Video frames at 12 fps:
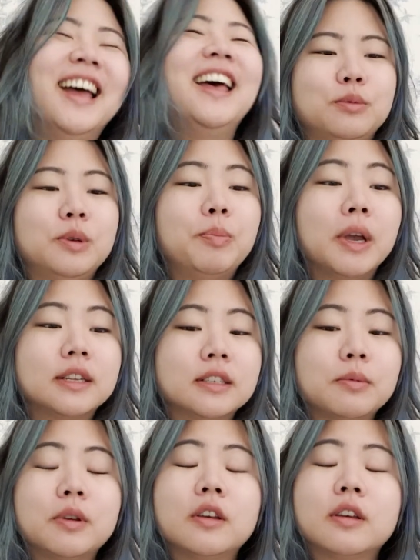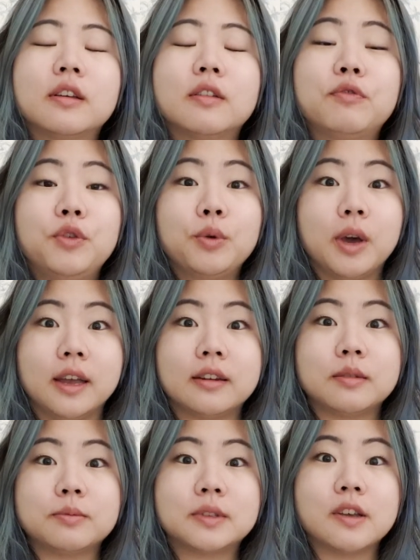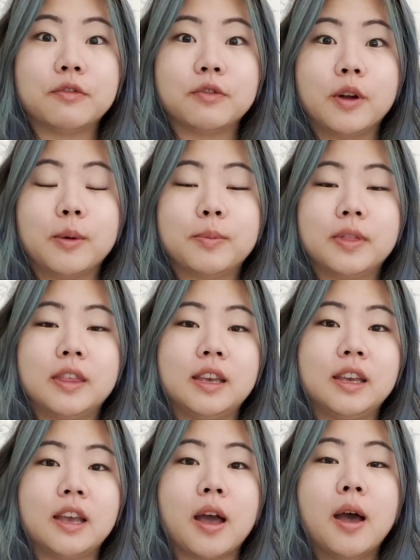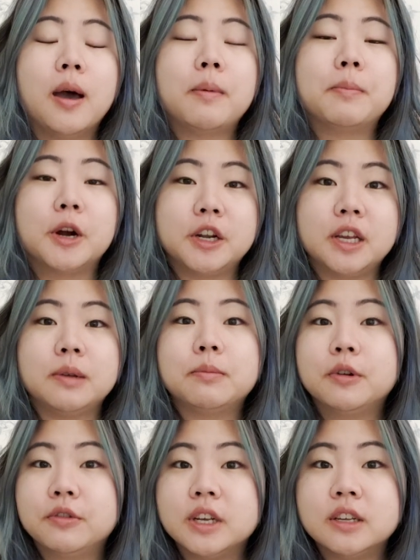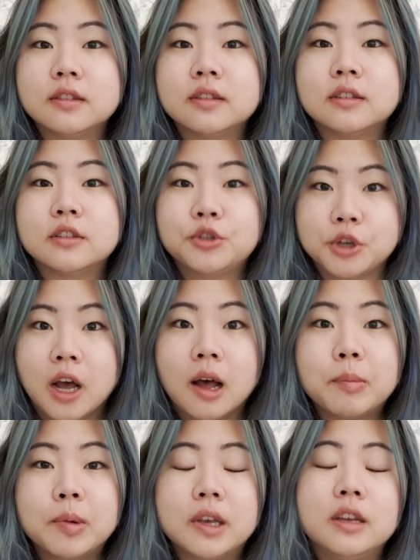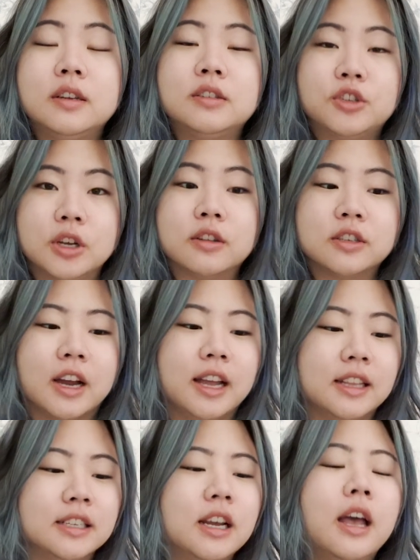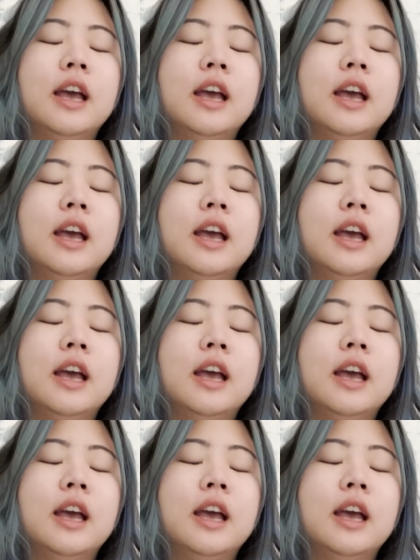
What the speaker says: We picked up a few items from the Marni Marine shop in Shelter Island.